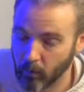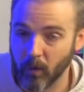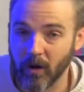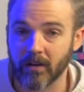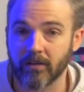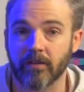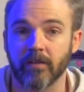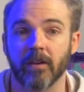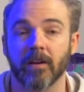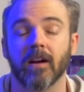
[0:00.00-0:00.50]

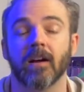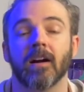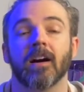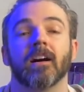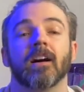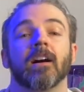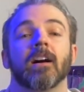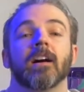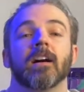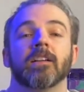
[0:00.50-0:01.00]
ones that
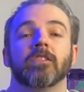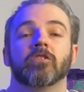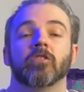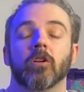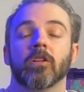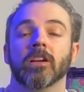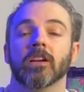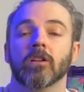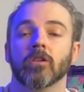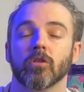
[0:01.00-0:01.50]

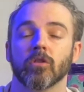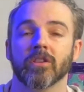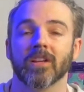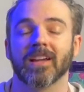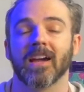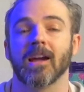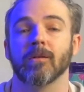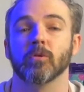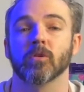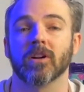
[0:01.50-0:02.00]
don't include the
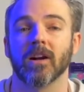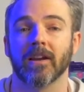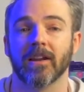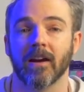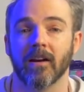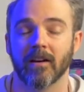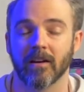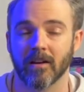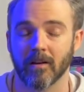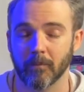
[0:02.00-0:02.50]
cable
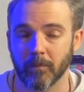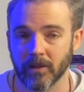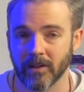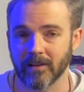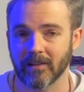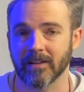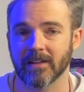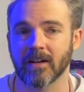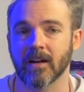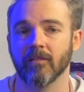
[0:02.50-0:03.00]
cutout and
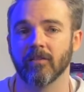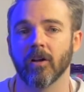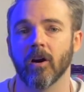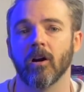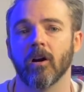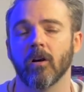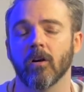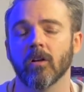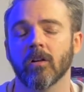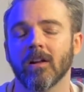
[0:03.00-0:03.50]
completely cover the
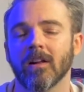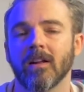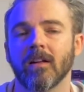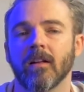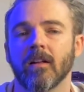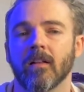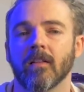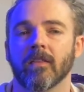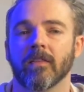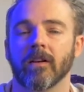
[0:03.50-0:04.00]
hole.
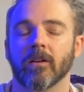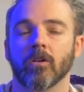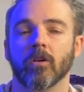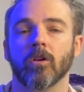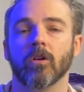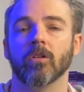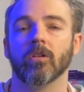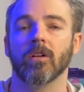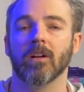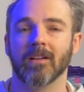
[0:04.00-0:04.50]
They're
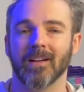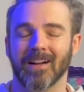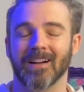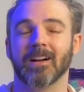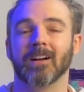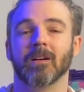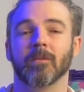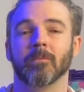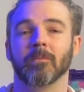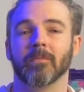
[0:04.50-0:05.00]
all
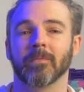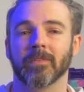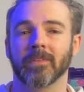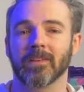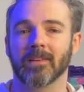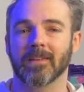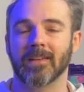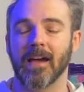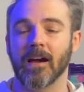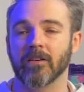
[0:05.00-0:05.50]

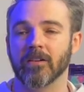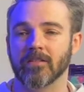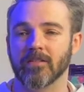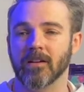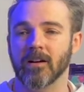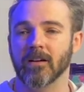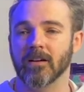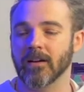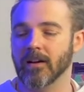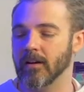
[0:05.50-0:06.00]

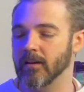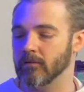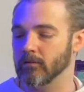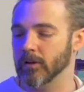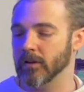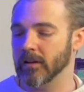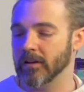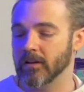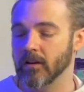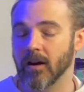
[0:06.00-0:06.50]
countersunk and
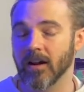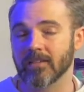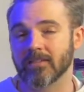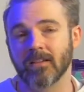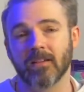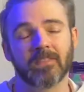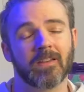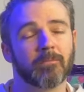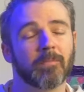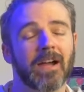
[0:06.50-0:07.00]
really nice,
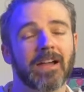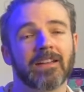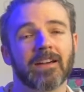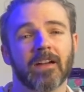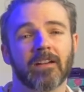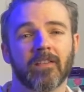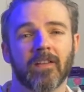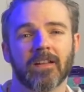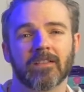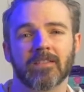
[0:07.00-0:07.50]
and they're made
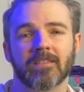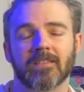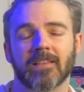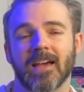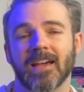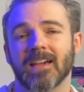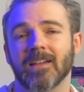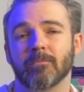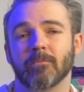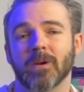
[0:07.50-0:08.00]
out of that
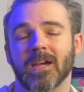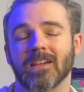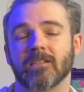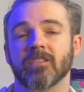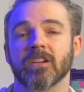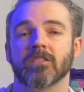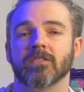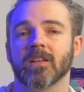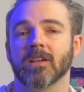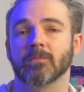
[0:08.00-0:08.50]
same
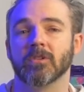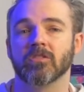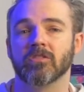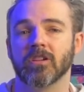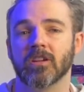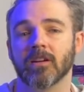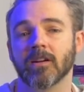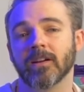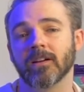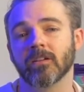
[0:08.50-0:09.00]
PVC
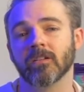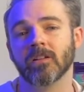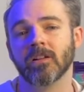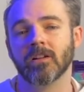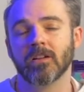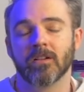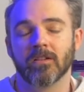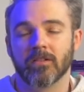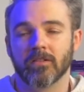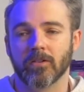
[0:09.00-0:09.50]
material.
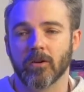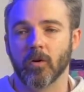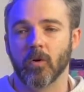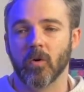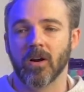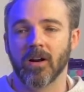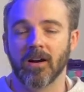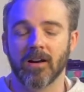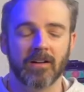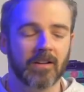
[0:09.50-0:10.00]

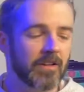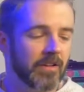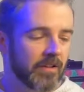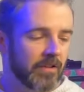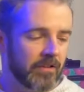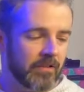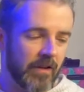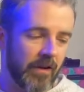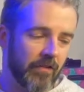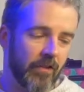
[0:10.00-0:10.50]
So
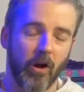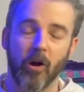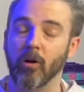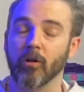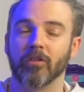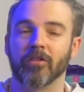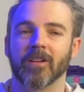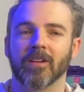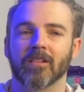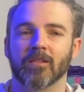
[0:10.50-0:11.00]
yeah, the
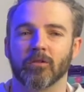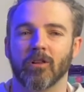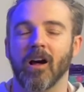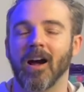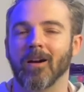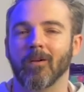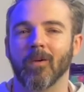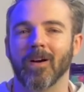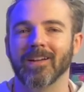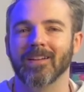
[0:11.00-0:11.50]
whole thing's
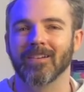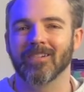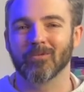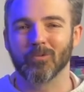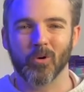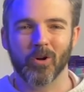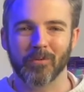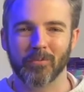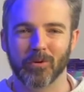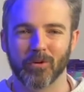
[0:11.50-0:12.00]
lightweight and
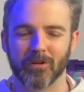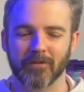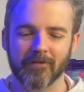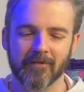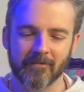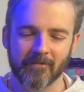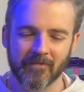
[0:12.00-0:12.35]
waterproof.